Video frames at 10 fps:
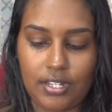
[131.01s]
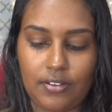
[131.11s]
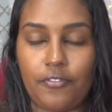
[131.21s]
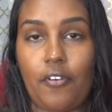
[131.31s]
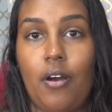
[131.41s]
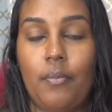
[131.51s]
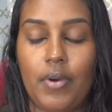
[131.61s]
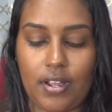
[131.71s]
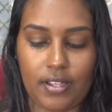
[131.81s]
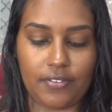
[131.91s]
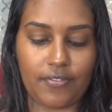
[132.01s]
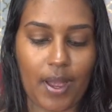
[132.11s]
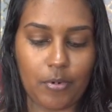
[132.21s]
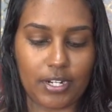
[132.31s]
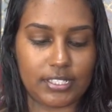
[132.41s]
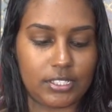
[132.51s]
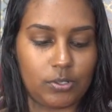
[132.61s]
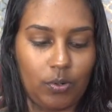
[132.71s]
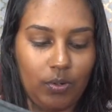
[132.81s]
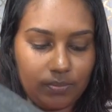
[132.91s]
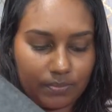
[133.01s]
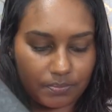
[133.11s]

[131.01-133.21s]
from the fabric store.